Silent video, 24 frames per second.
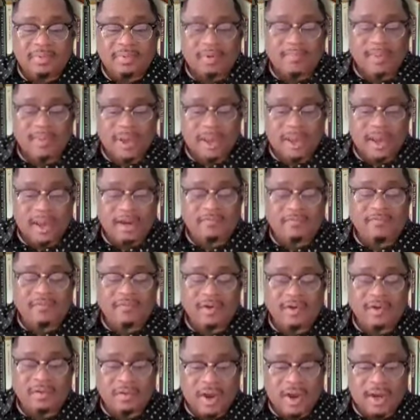prepare
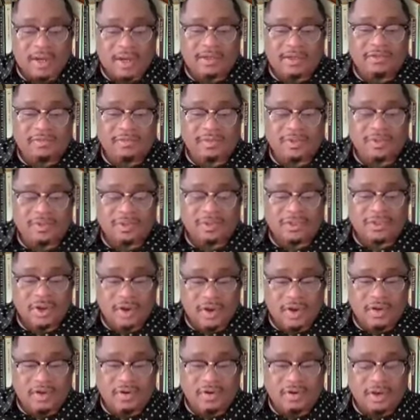for Christ's
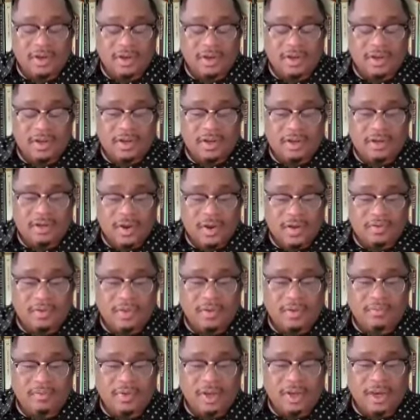return.
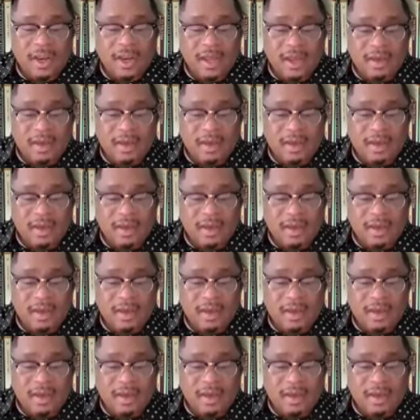Know that we